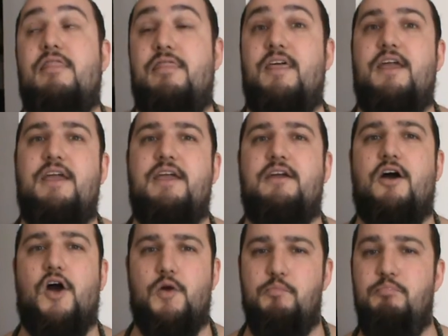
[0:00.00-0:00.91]
They
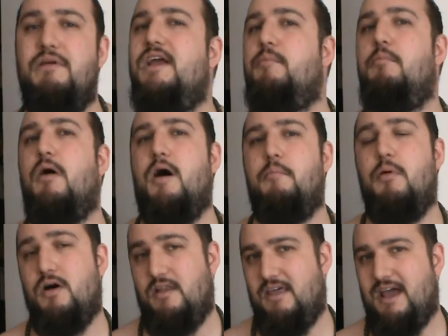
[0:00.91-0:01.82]
are big
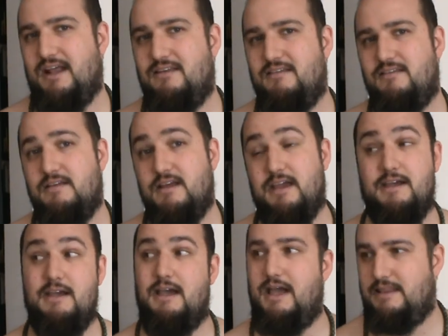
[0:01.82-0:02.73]
upon that,
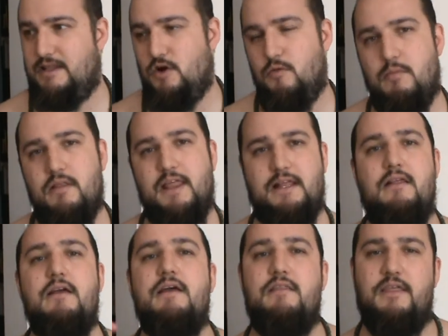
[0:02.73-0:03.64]
and they don't, like,
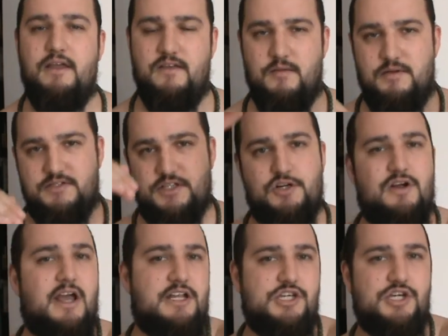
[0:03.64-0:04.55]
think of them as a
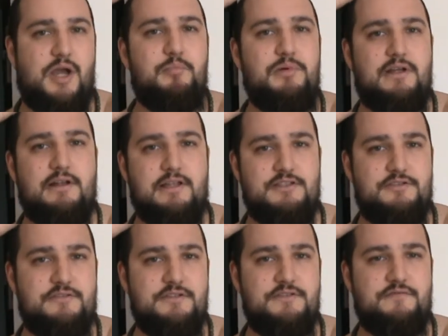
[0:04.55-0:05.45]
grand champion
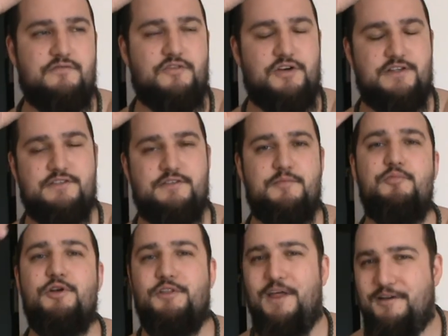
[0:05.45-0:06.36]
lizards, to
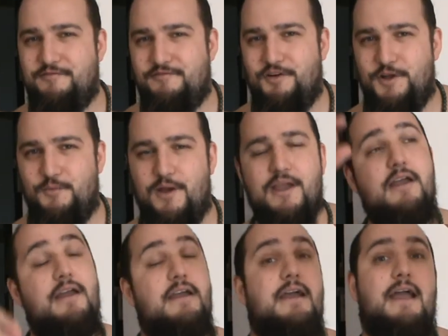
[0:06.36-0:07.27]
put it that funny way,
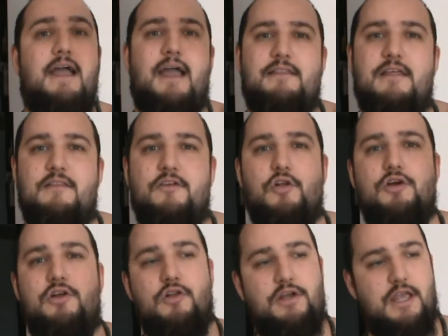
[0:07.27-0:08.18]
and then they're
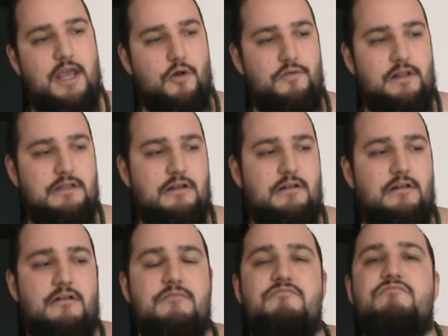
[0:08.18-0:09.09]
looking at all the little